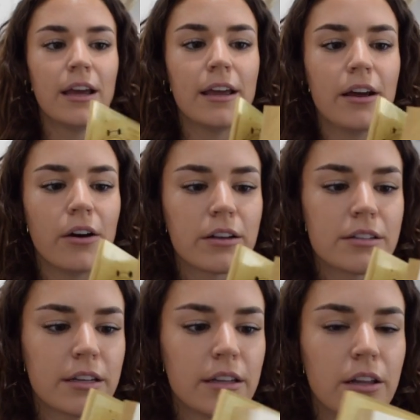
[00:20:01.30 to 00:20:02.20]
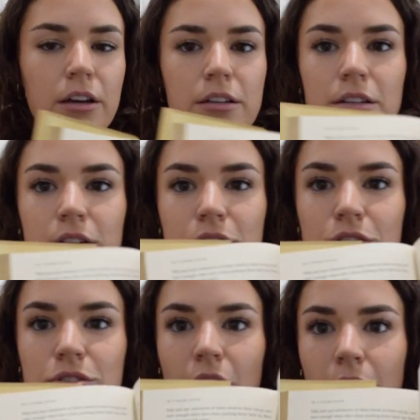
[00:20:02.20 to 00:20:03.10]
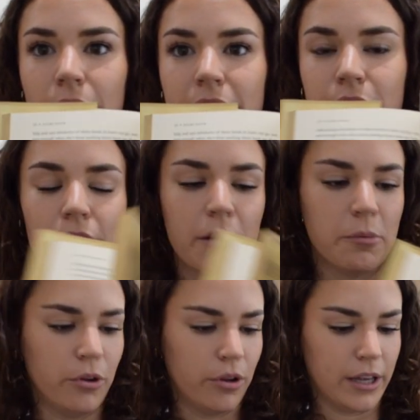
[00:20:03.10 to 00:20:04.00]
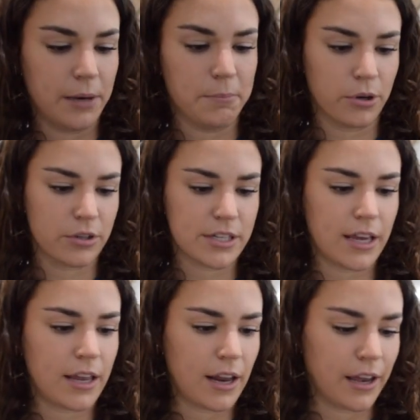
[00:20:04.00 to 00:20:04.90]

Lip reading: It honestly looks so incredible in person.